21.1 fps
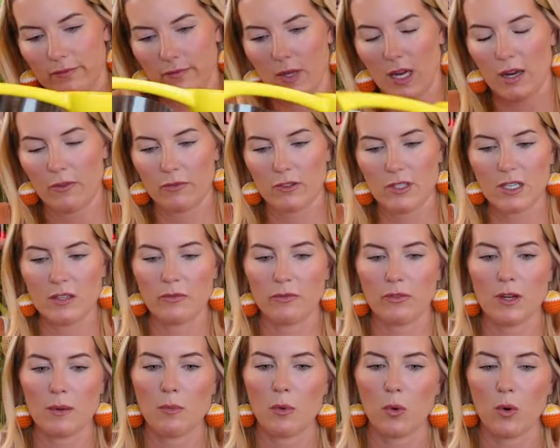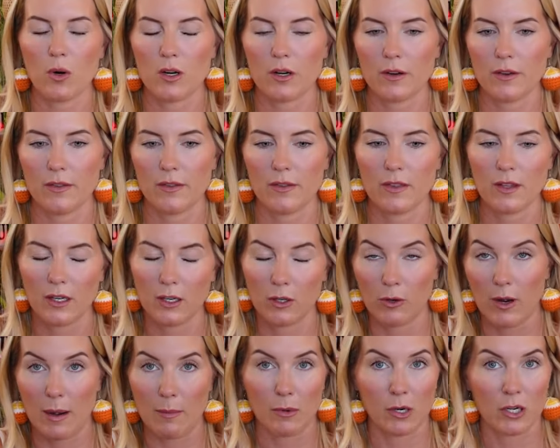I did free pour the
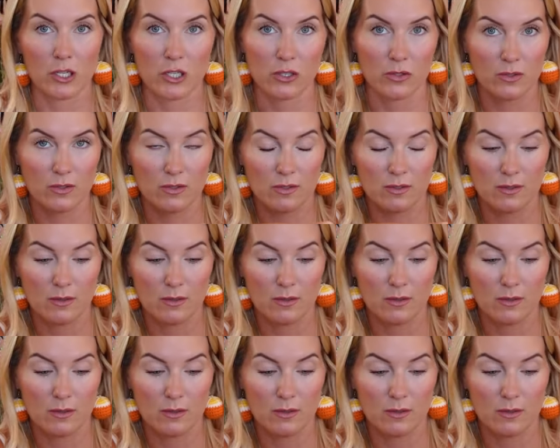cranberry juice.